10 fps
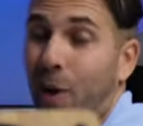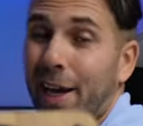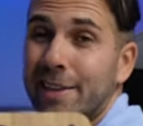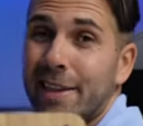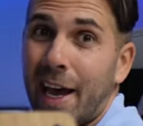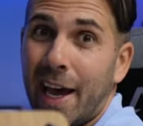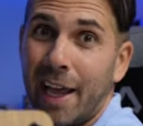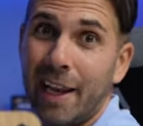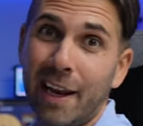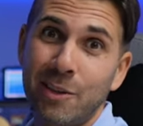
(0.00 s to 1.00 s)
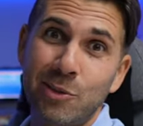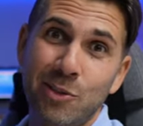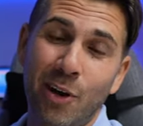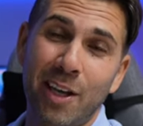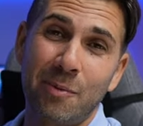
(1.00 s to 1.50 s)
why the hell are you
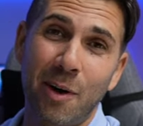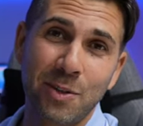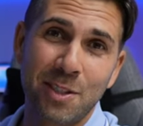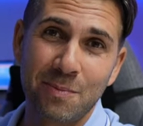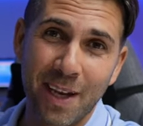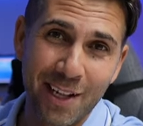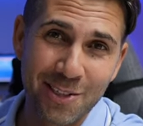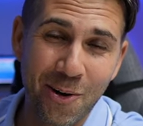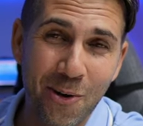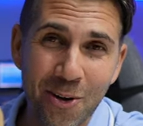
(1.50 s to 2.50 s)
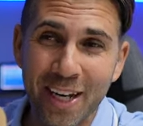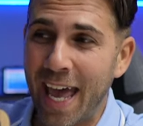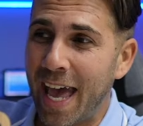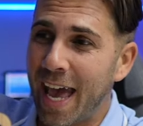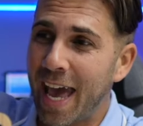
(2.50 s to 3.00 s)
talking about smells on
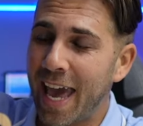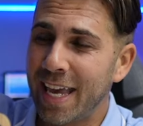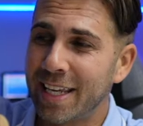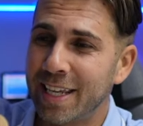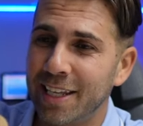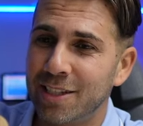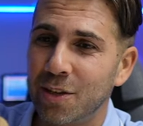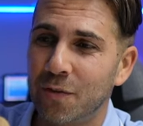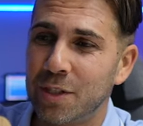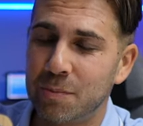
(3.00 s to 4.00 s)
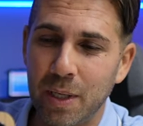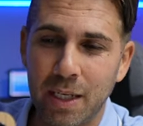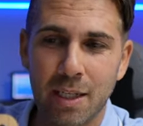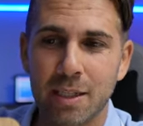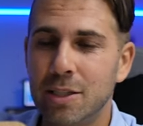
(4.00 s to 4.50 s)
a kit of
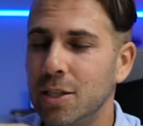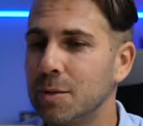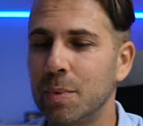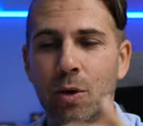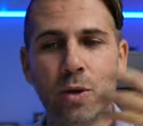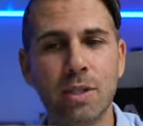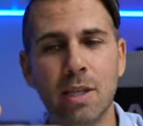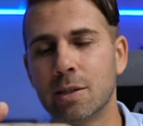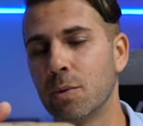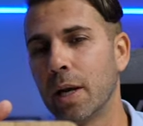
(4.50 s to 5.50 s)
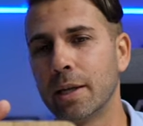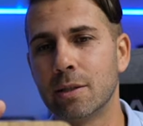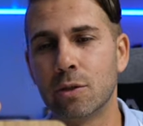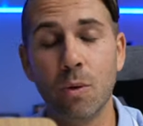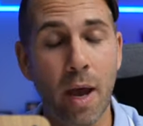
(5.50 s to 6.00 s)
speakers? Just because this
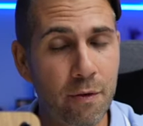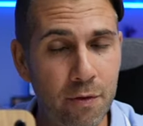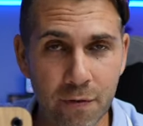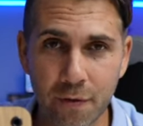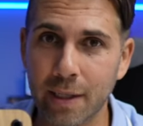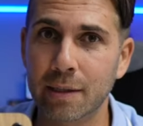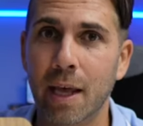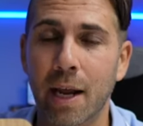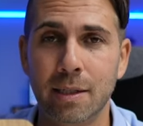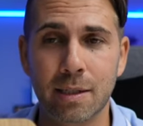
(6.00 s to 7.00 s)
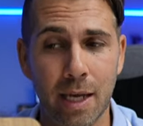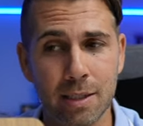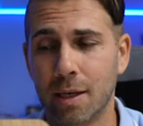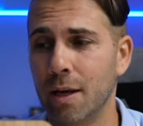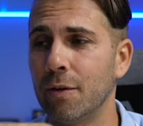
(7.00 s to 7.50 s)
relates to everything that I
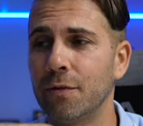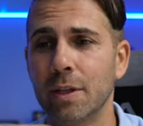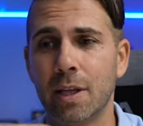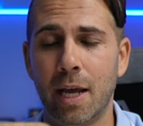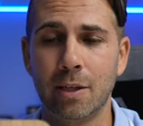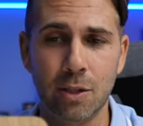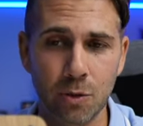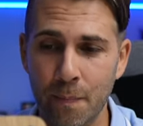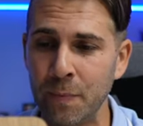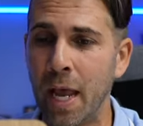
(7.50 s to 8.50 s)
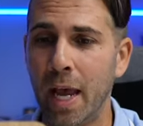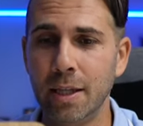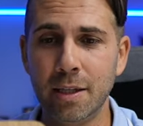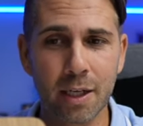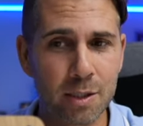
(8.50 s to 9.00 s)
test and everything that I do
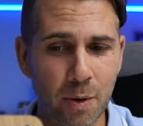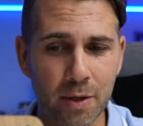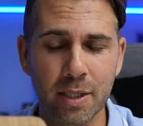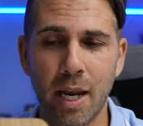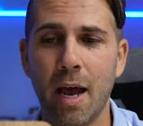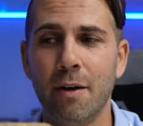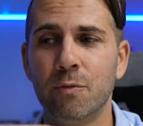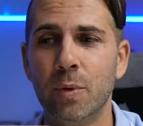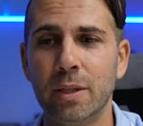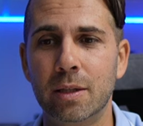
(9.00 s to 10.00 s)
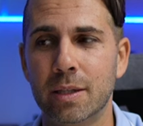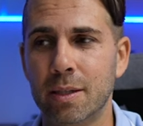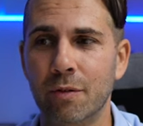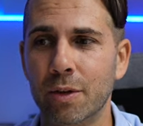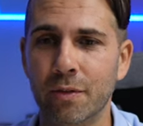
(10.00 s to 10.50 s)
and the experience that I have with the
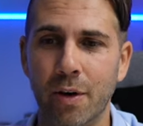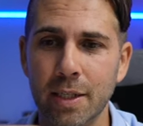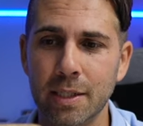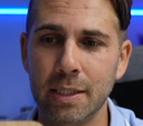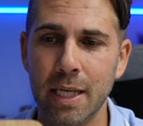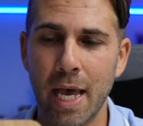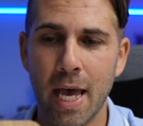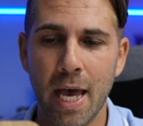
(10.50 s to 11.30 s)
several devices,